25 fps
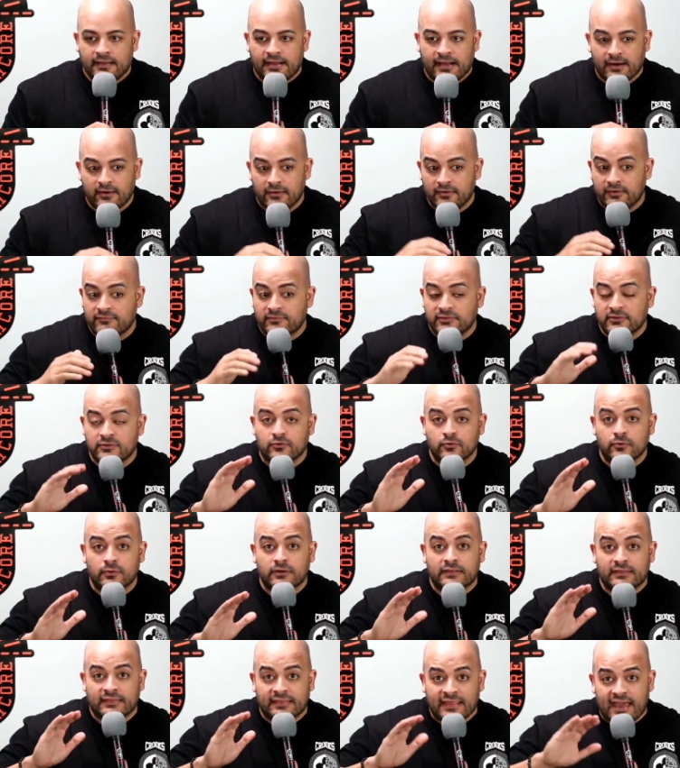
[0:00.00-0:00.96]
I don't even
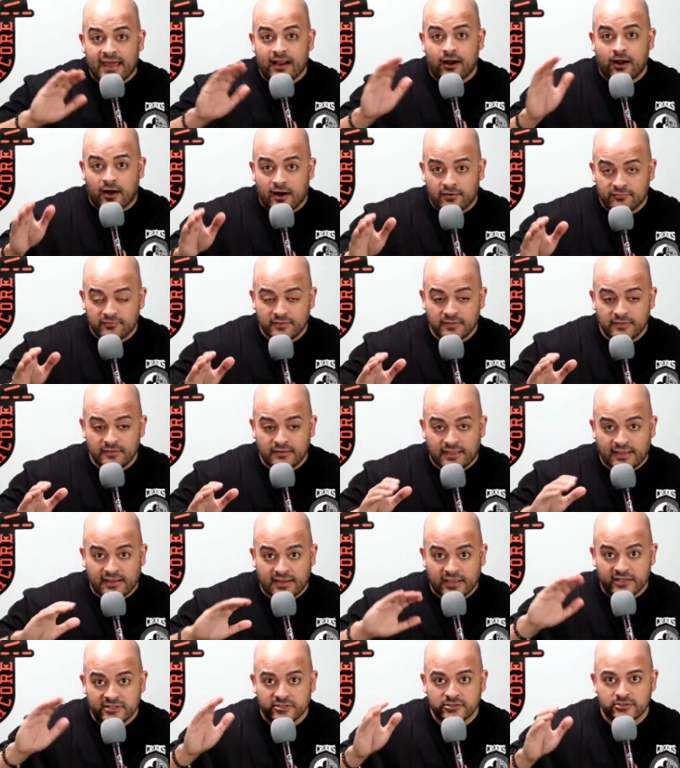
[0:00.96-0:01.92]
do it that often
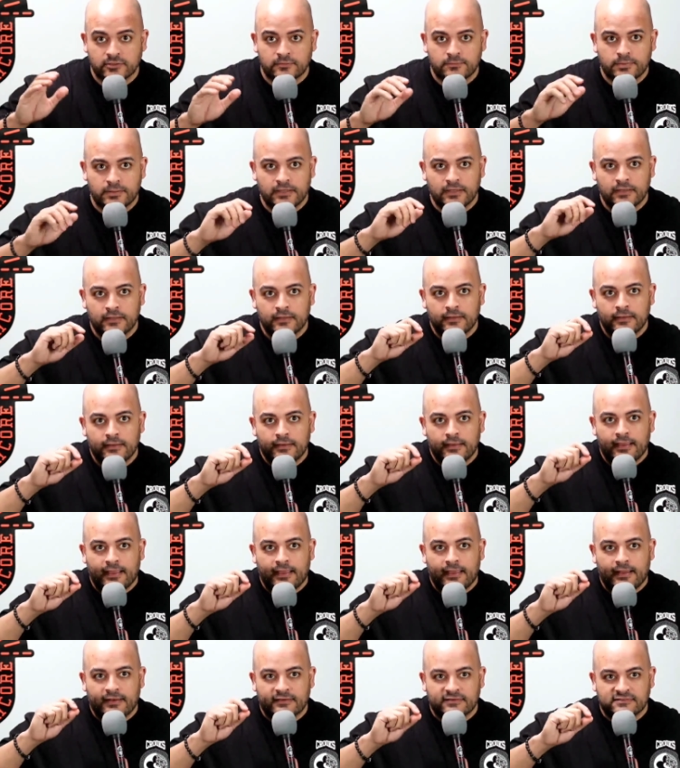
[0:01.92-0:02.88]
like I should be,
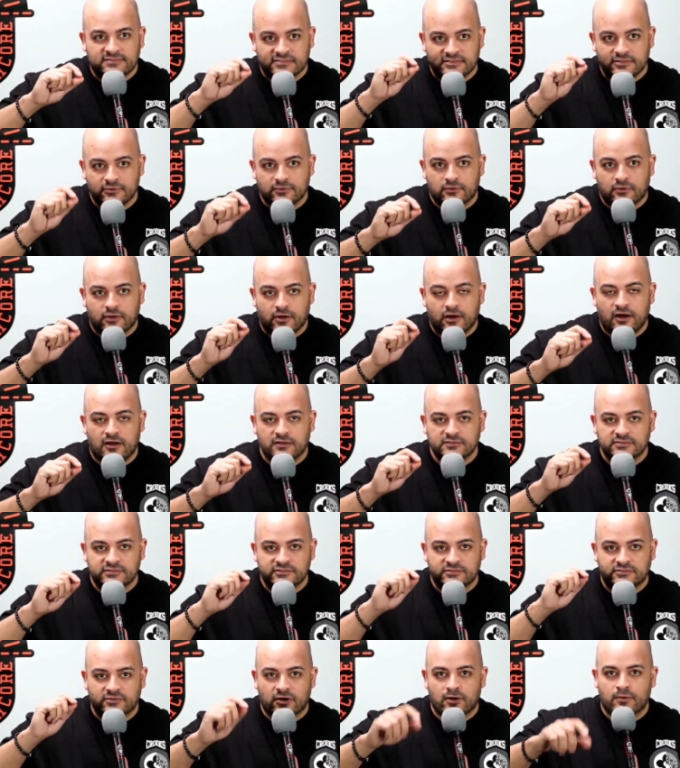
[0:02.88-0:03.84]
and it's still
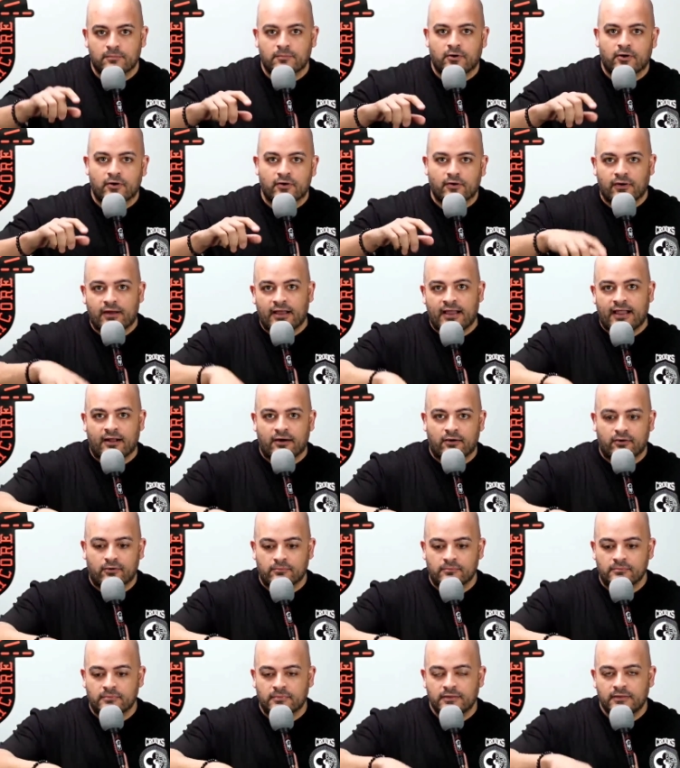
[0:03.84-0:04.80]
causing turmoil at
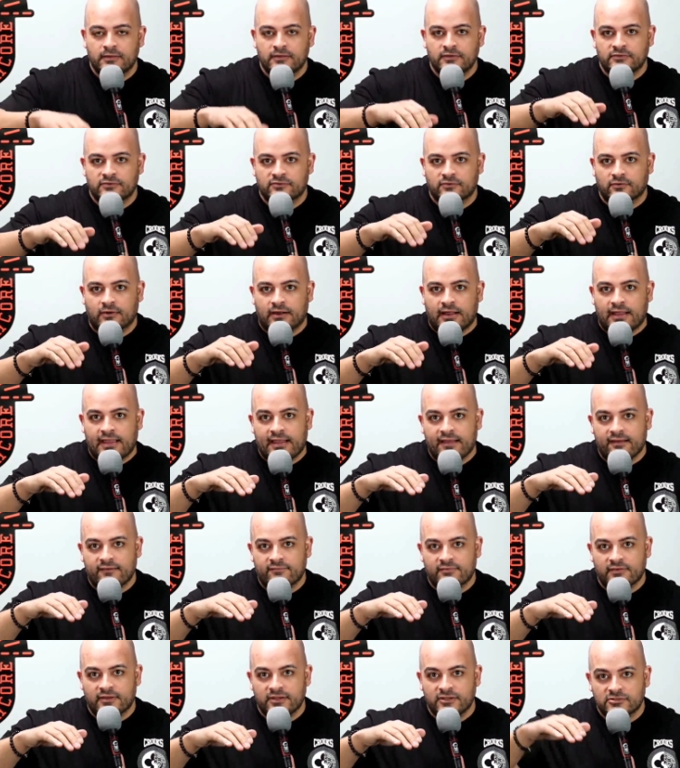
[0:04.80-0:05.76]
home. So, I
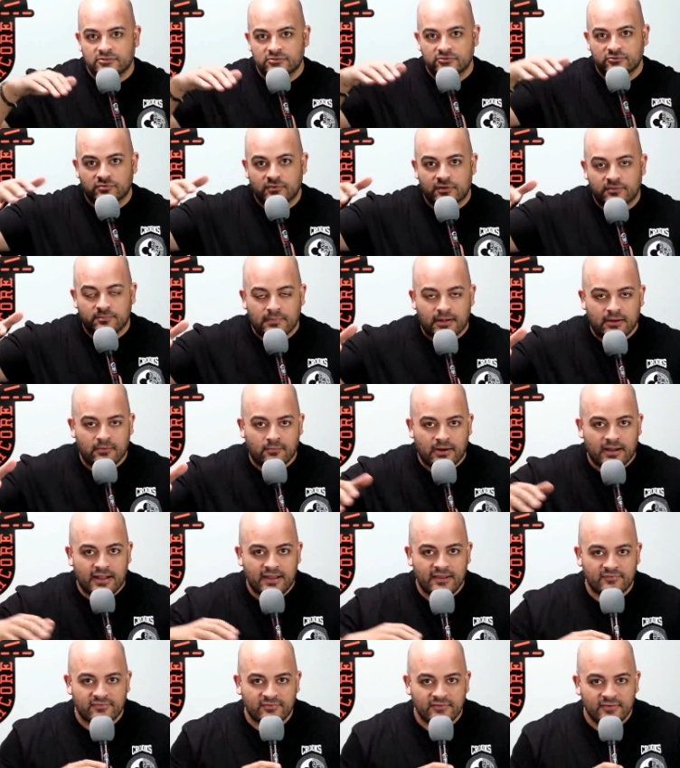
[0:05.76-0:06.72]
have issues with my
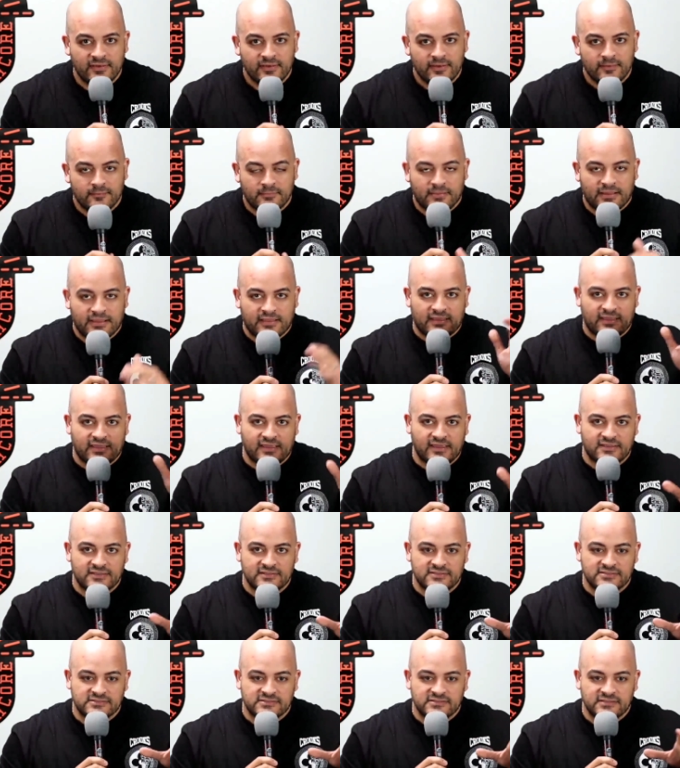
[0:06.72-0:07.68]
wife, my
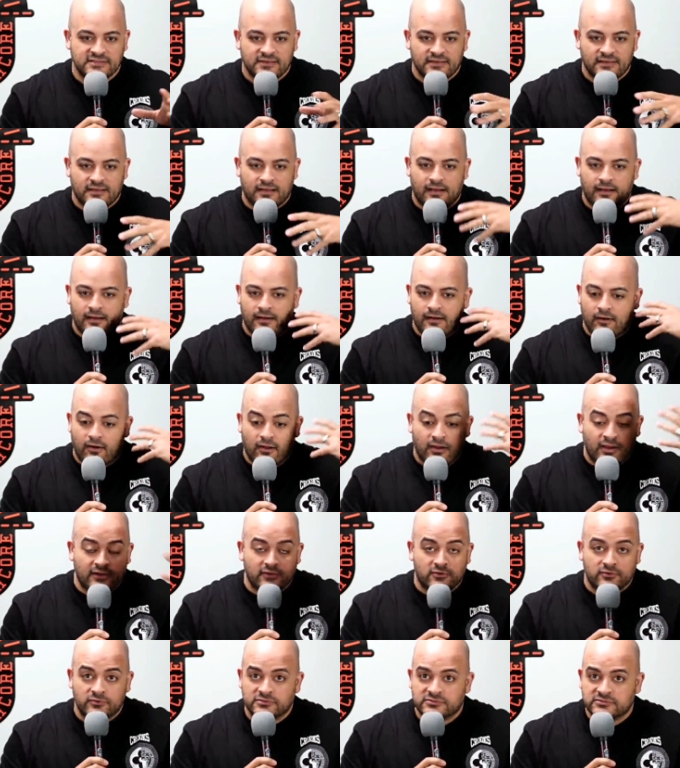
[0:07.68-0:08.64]
kids. Uh, all
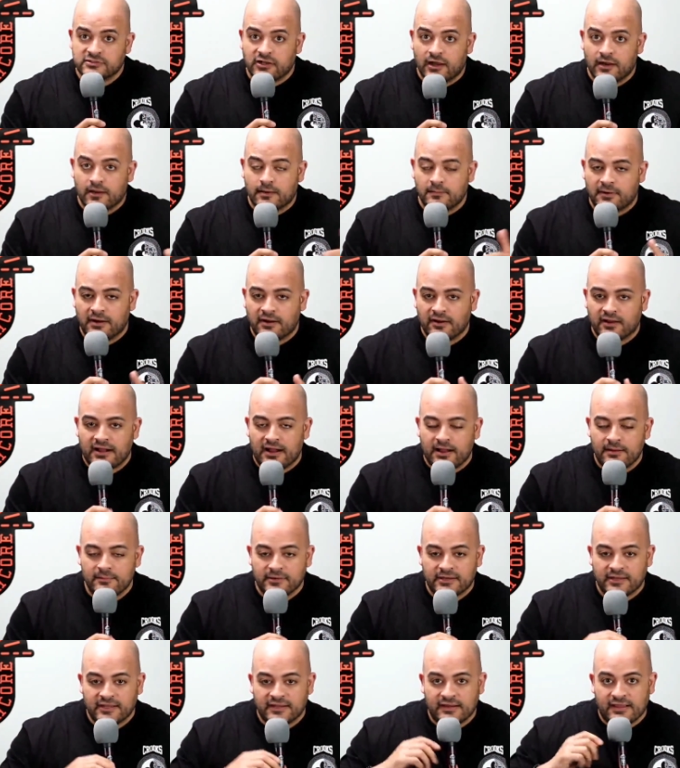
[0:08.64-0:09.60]
I do is talk about
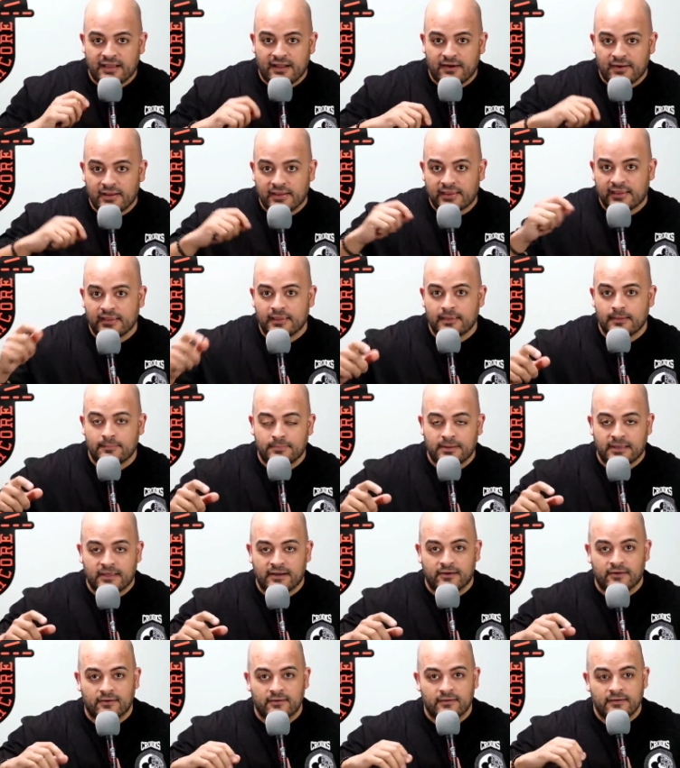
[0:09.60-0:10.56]
comedy and how I can get
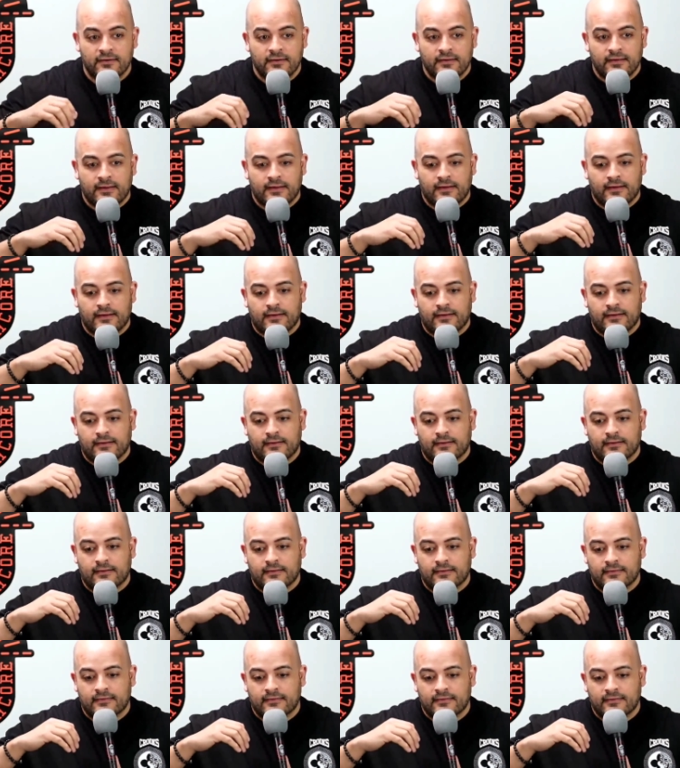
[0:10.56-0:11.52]
better.
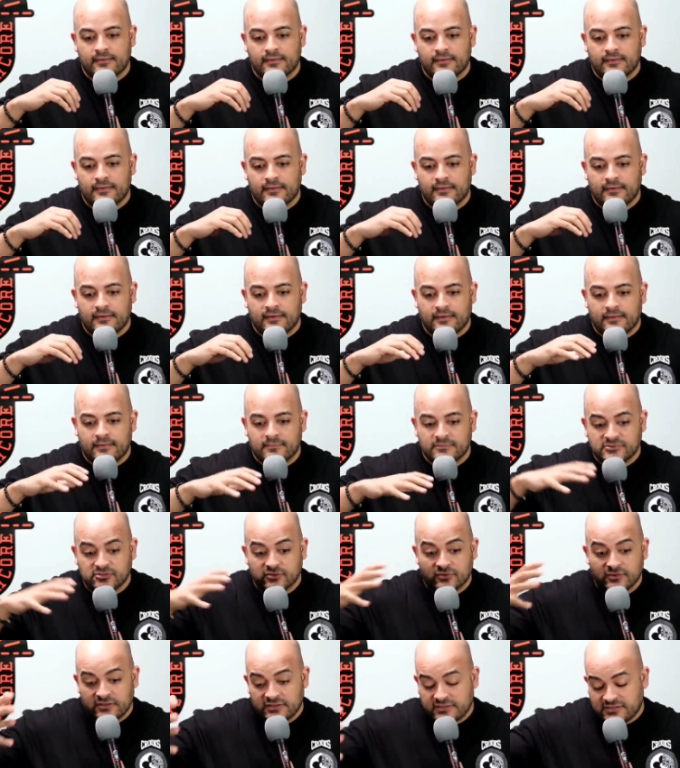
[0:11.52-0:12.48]
Uh, um,
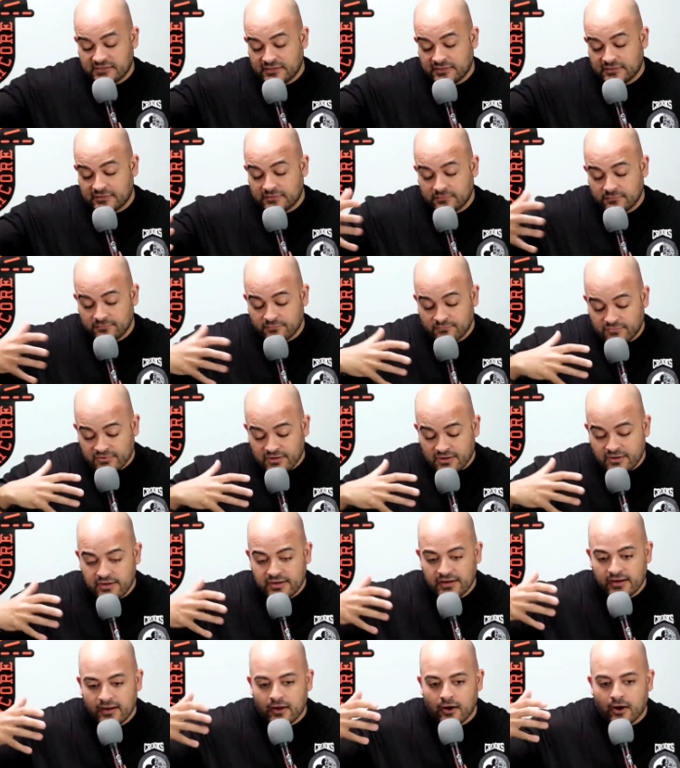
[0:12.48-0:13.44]
so it, it's
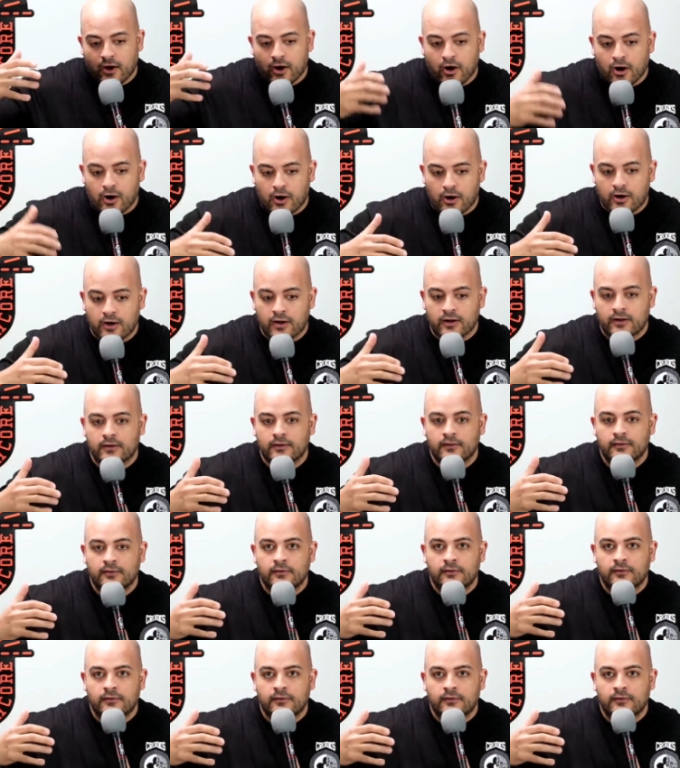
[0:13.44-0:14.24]
very hard